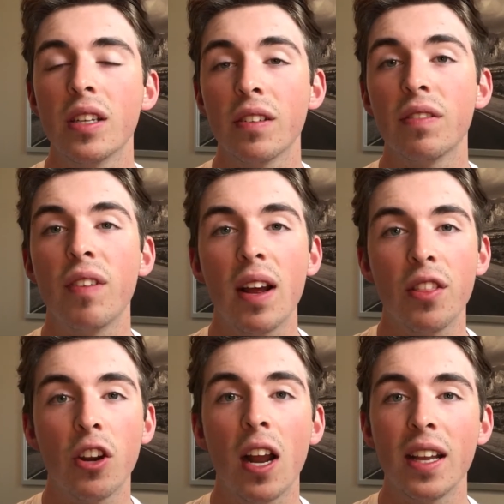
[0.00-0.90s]
to
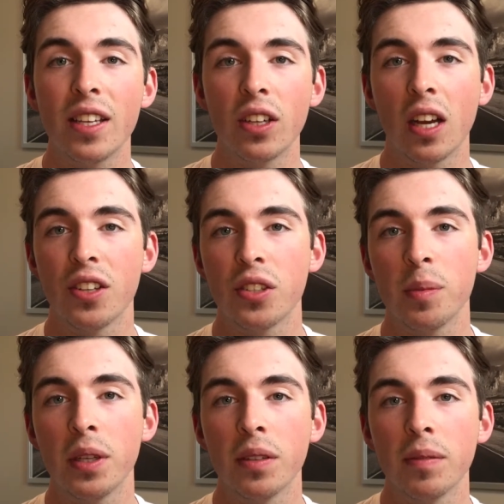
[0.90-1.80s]
find their ideal
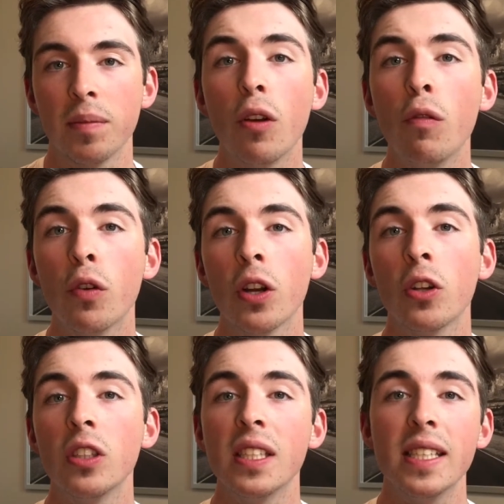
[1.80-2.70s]
customer. Go
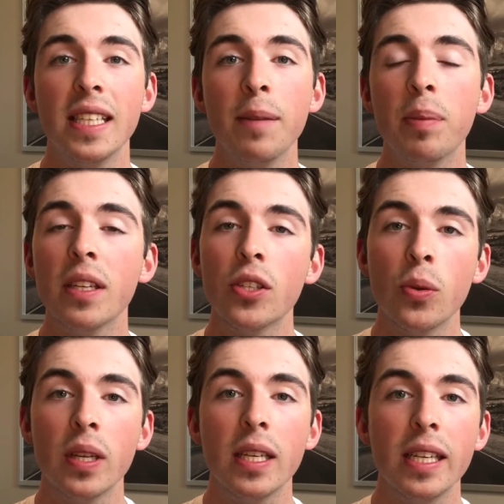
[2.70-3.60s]
vertical and deep
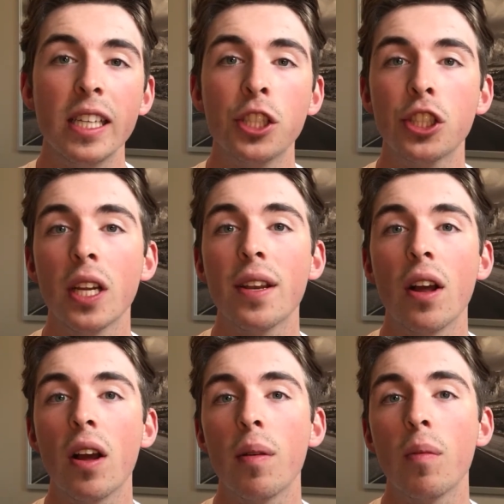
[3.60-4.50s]
into a niche and
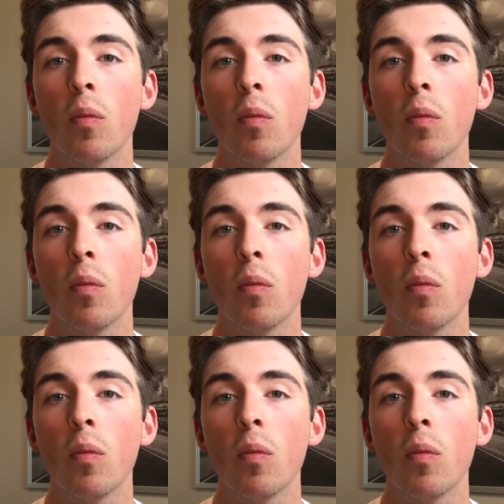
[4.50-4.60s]
not